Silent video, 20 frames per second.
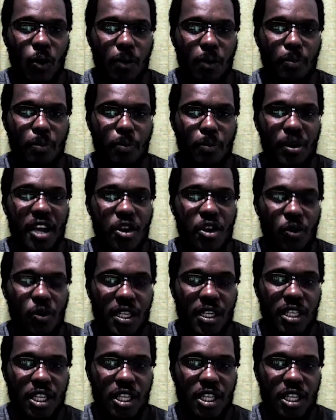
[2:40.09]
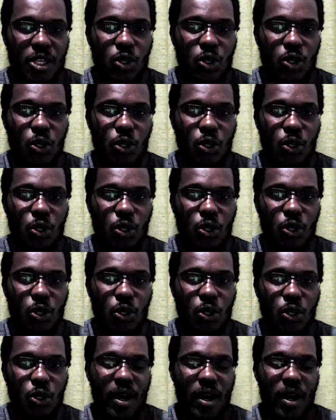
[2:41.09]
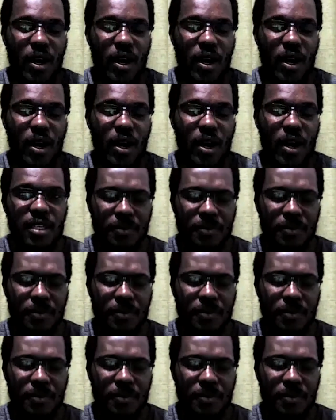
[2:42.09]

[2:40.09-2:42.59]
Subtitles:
priority to ensuring that